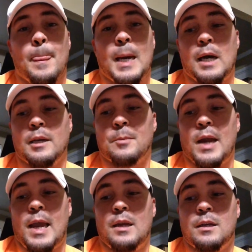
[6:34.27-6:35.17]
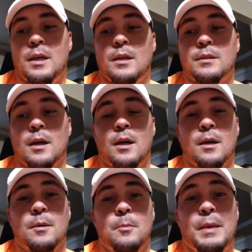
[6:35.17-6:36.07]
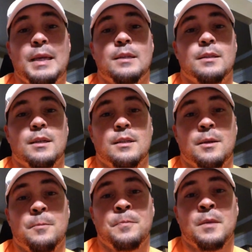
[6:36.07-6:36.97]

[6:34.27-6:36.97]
Number 8 is be consistent,